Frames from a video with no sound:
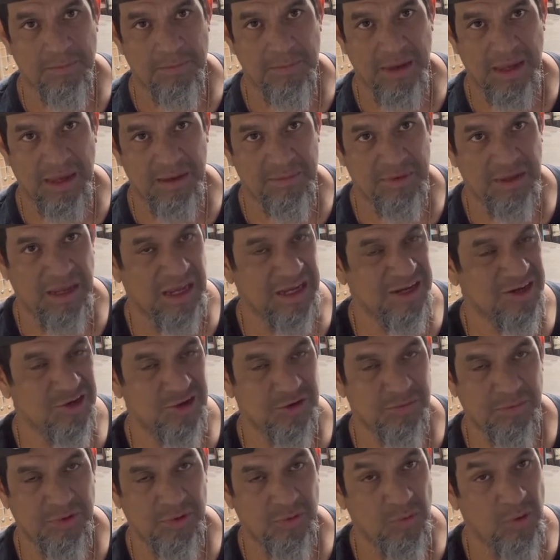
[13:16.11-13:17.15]
maybe I
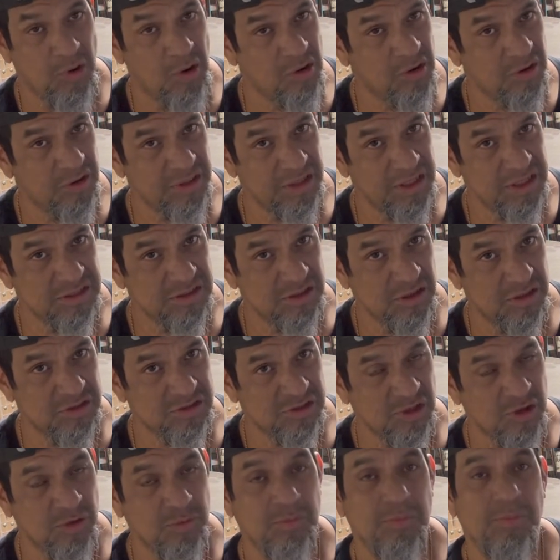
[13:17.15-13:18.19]
could be wrong on this
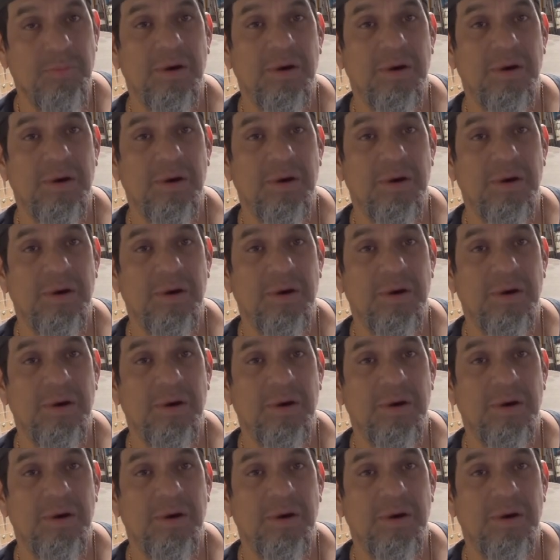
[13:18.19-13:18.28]
also,